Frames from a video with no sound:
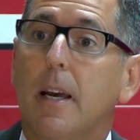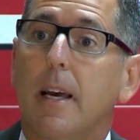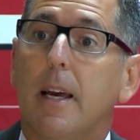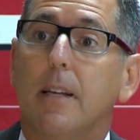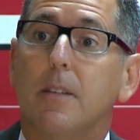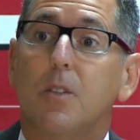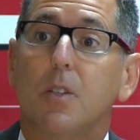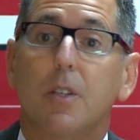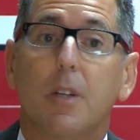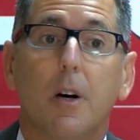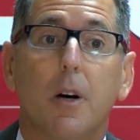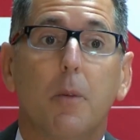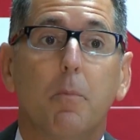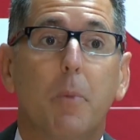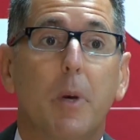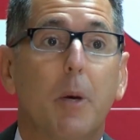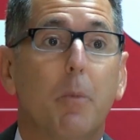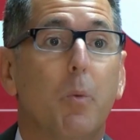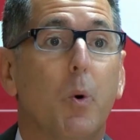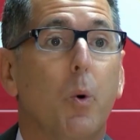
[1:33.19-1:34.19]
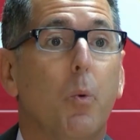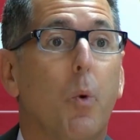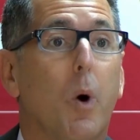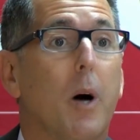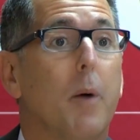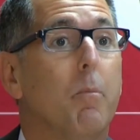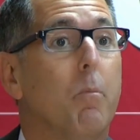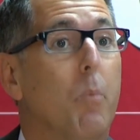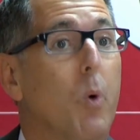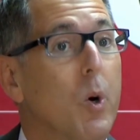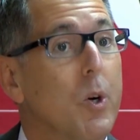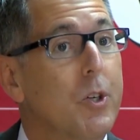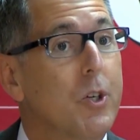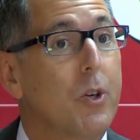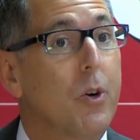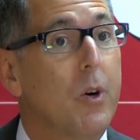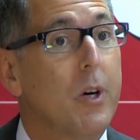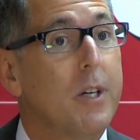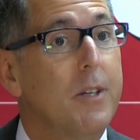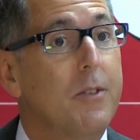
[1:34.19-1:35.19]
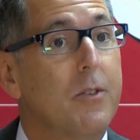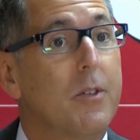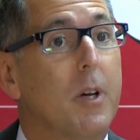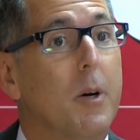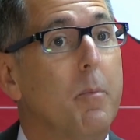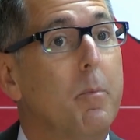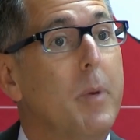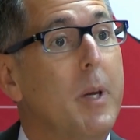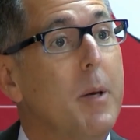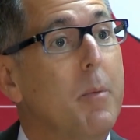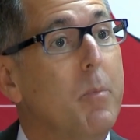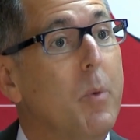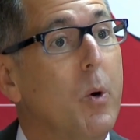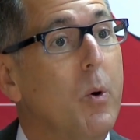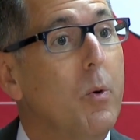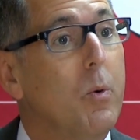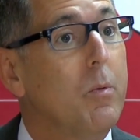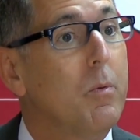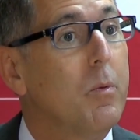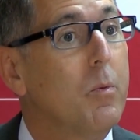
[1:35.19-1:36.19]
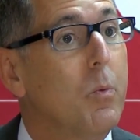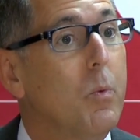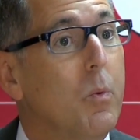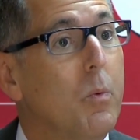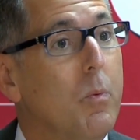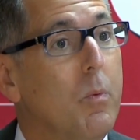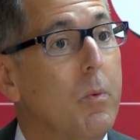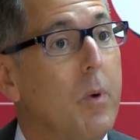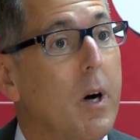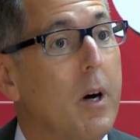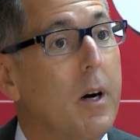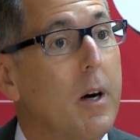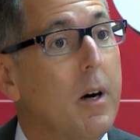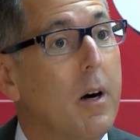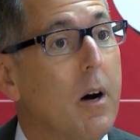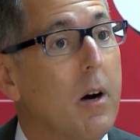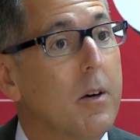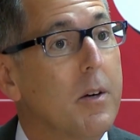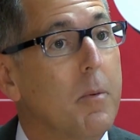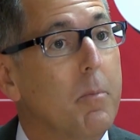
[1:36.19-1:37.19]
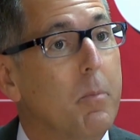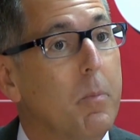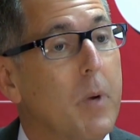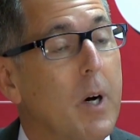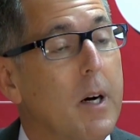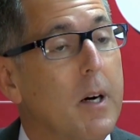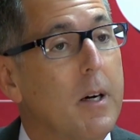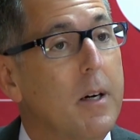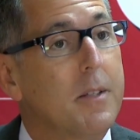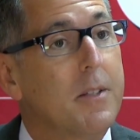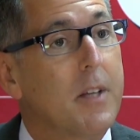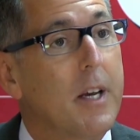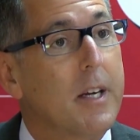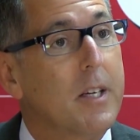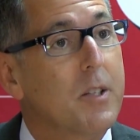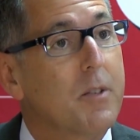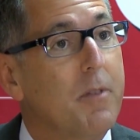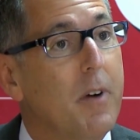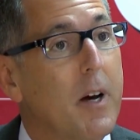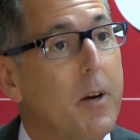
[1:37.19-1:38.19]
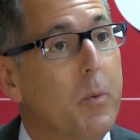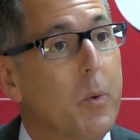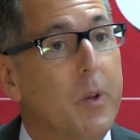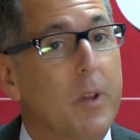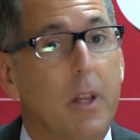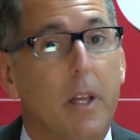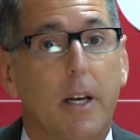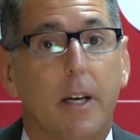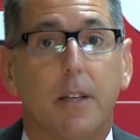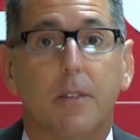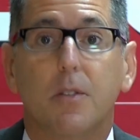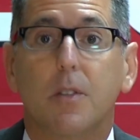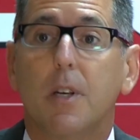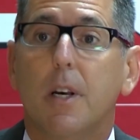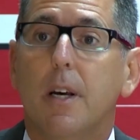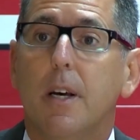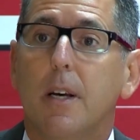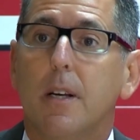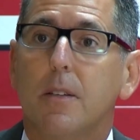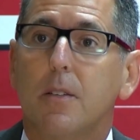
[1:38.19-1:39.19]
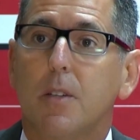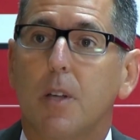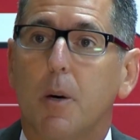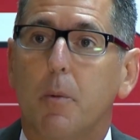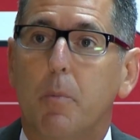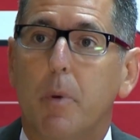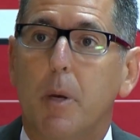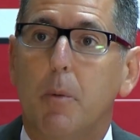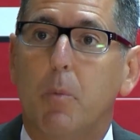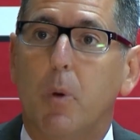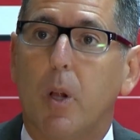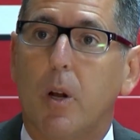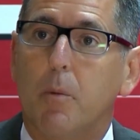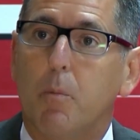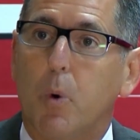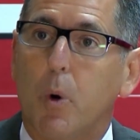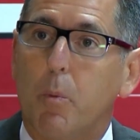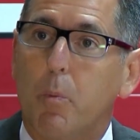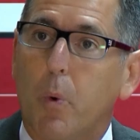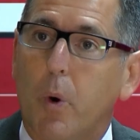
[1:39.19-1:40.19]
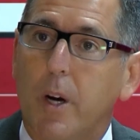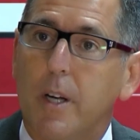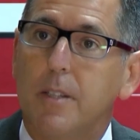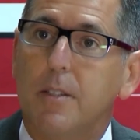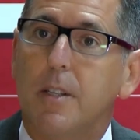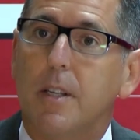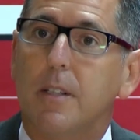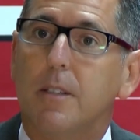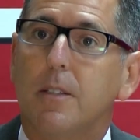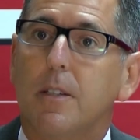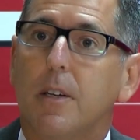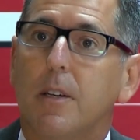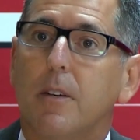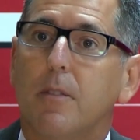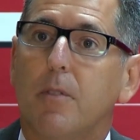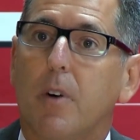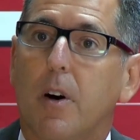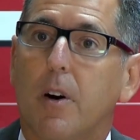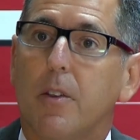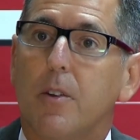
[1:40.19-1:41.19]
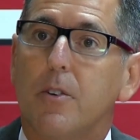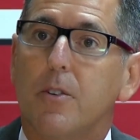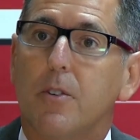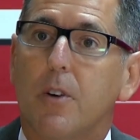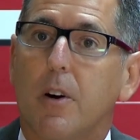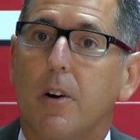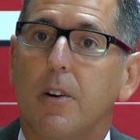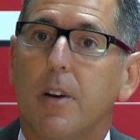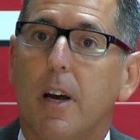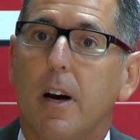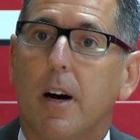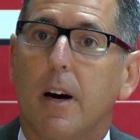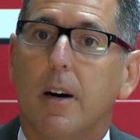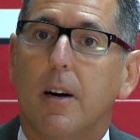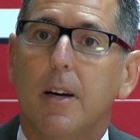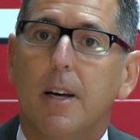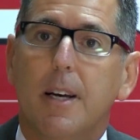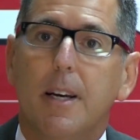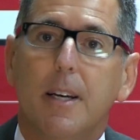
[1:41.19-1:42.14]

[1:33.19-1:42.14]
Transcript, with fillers: And some people want more choice, some people uh, are uh, satisfied with less. Some people are more price sensitive, others are not.